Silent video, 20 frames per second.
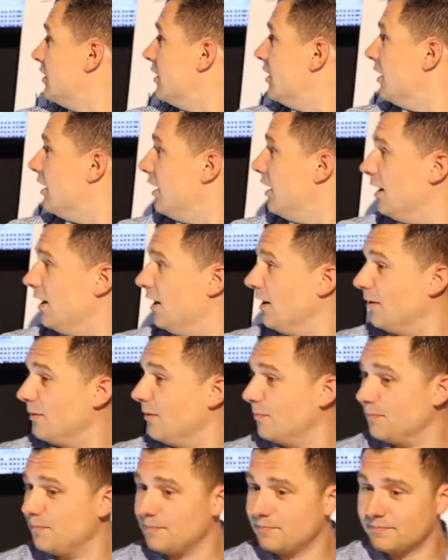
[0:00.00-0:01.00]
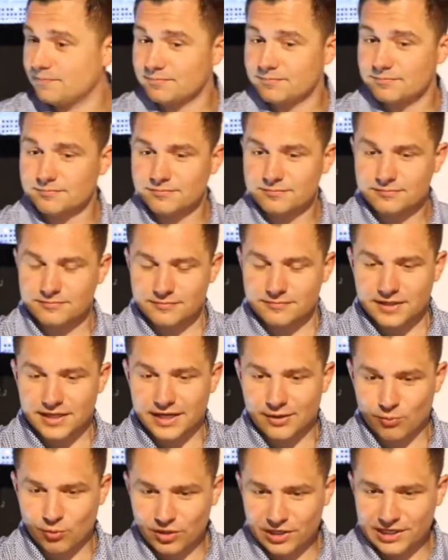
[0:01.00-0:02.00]
And
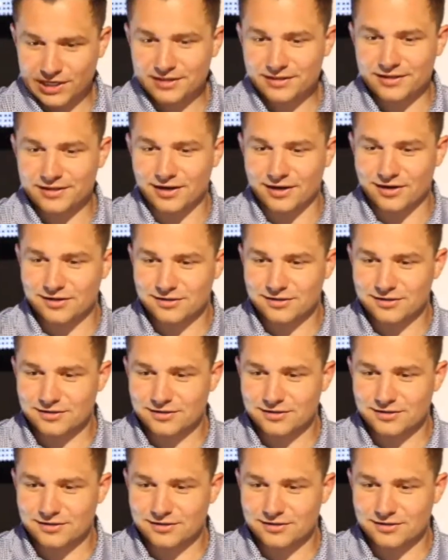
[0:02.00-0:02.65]
we're getting there.